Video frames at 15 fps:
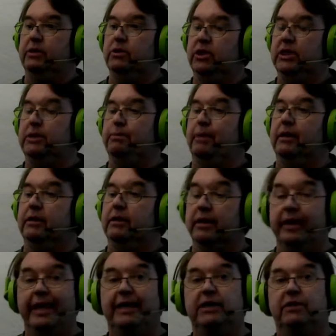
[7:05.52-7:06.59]
she spent
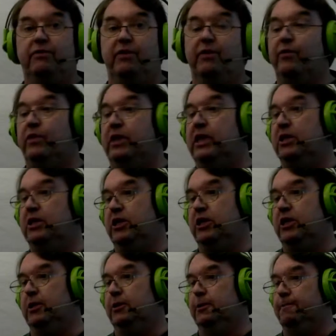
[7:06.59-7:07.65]
the next 15
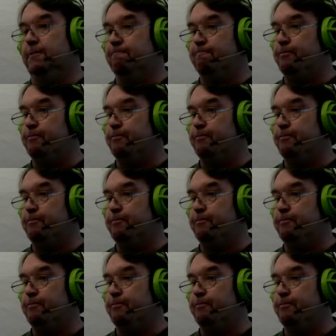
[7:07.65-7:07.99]
years.